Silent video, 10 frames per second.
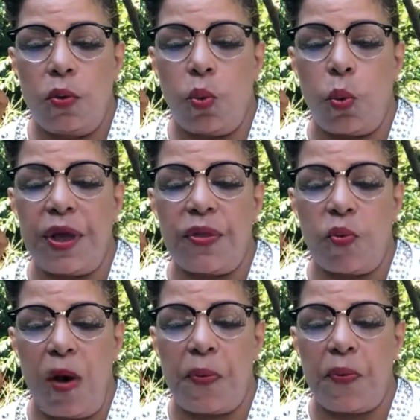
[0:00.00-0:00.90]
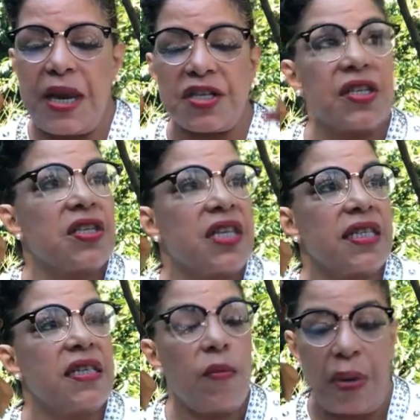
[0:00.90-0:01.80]
With reparations,
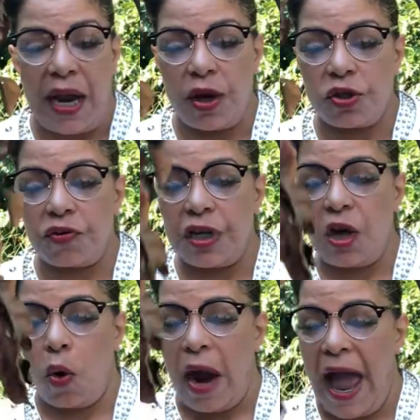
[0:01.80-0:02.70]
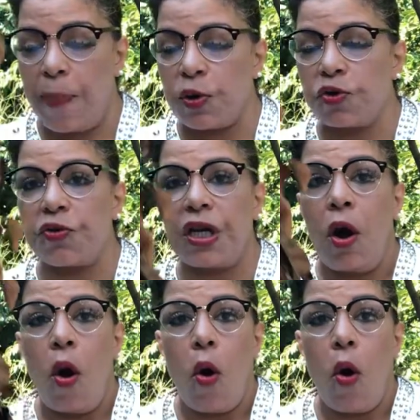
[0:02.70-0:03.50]
this pear tree or apple tree